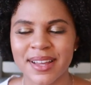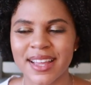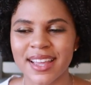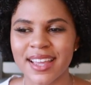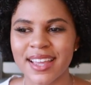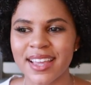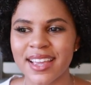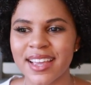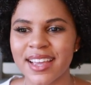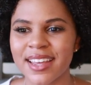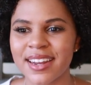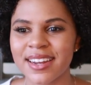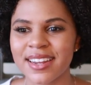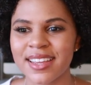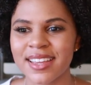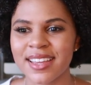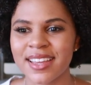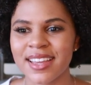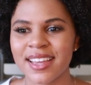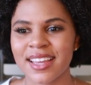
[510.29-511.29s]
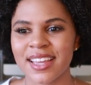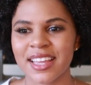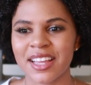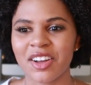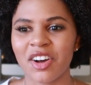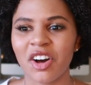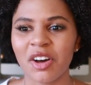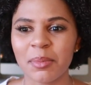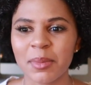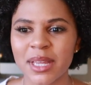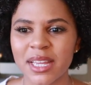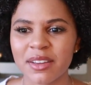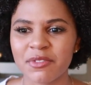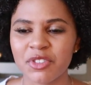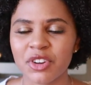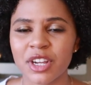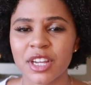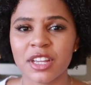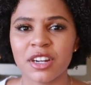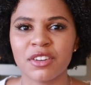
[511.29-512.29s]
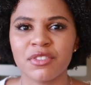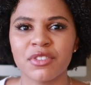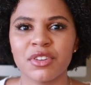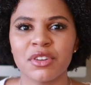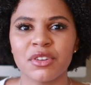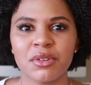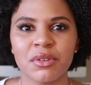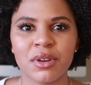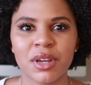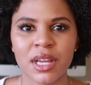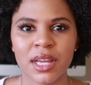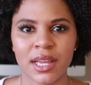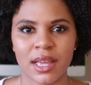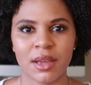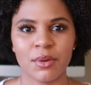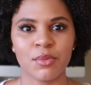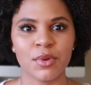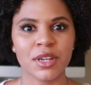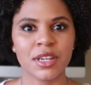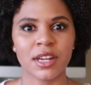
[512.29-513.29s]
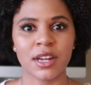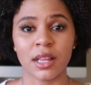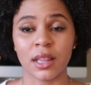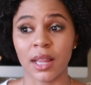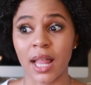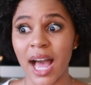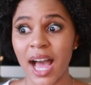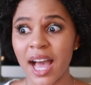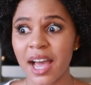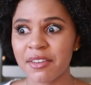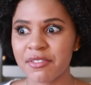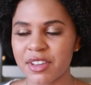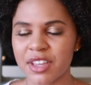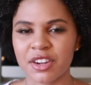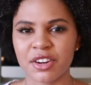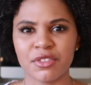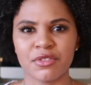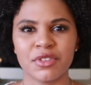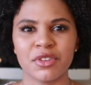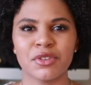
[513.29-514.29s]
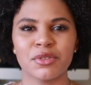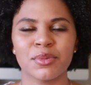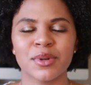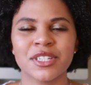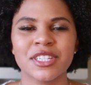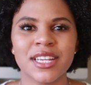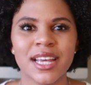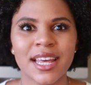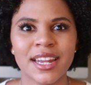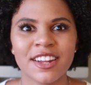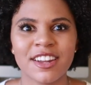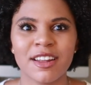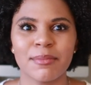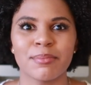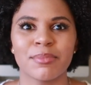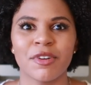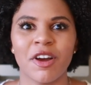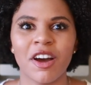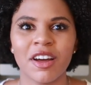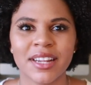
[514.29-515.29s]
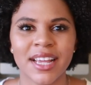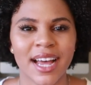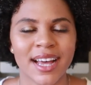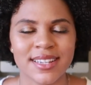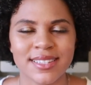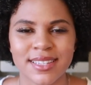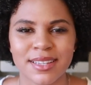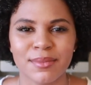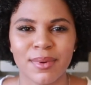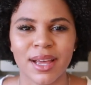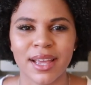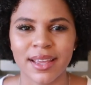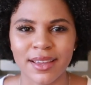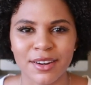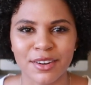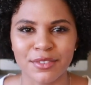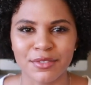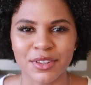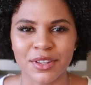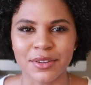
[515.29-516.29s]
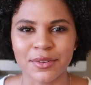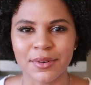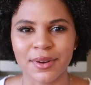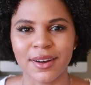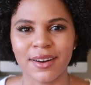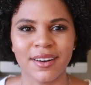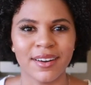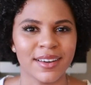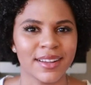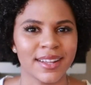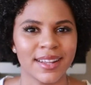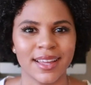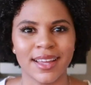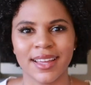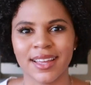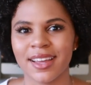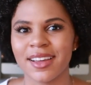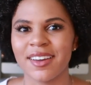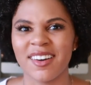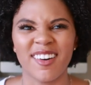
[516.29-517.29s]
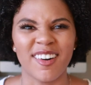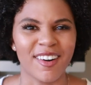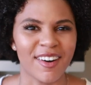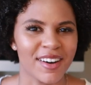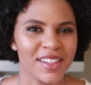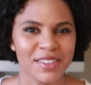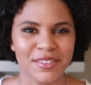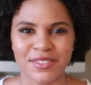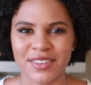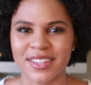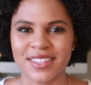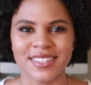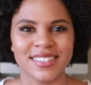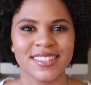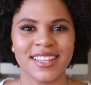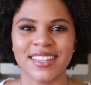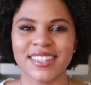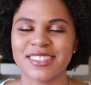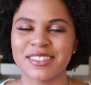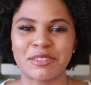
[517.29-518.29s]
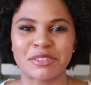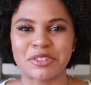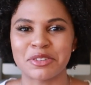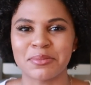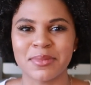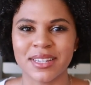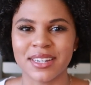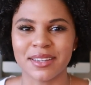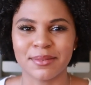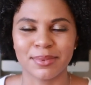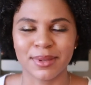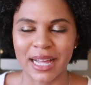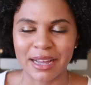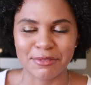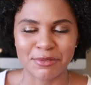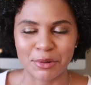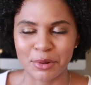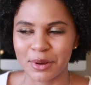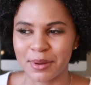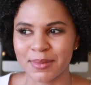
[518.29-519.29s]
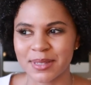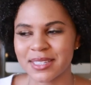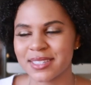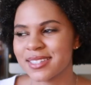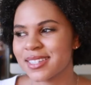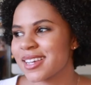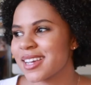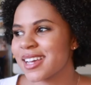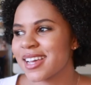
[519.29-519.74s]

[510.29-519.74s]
And he called me in for an interview, and we did a live interview, which he ended up broadcasting my interview on like all of his like social media platforms.